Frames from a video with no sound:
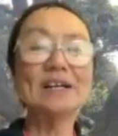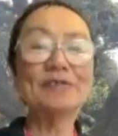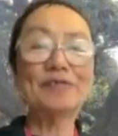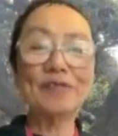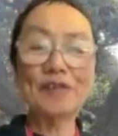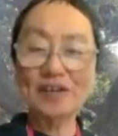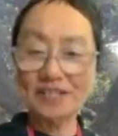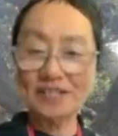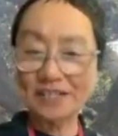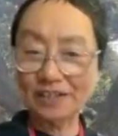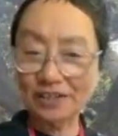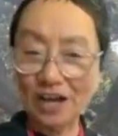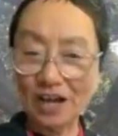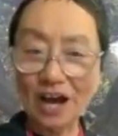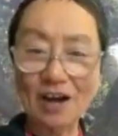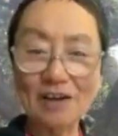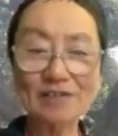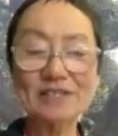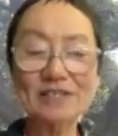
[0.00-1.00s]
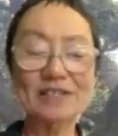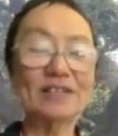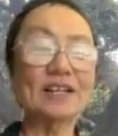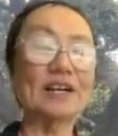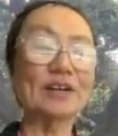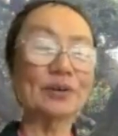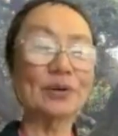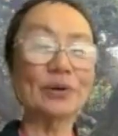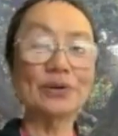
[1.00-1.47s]
first announced
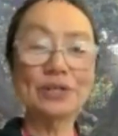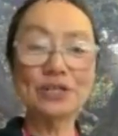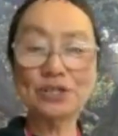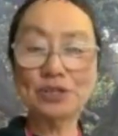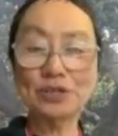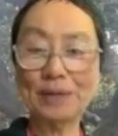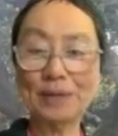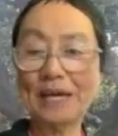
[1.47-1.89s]
they're going to